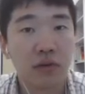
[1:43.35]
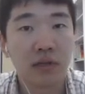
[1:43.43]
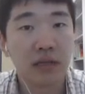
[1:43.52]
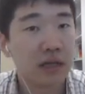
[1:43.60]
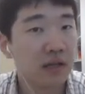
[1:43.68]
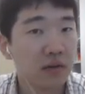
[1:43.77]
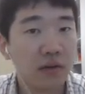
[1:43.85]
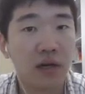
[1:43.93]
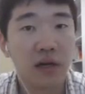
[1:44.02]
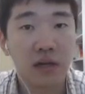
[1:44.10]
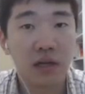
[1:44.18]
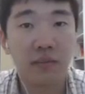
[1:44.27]
Not only
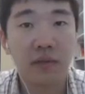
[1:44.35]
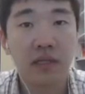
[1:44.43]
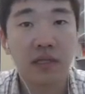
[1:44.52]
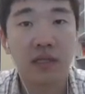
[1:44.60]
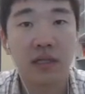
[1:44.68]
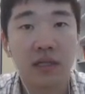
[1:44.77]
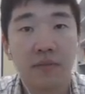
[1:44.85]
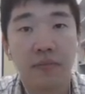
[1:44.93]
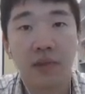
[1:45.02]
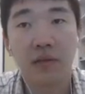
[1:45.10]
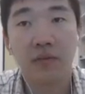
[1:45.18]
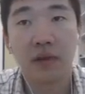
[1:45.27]
the imaging,
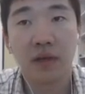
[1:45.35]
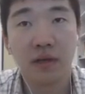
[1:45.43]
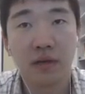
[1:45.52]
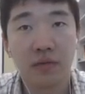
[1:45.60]
we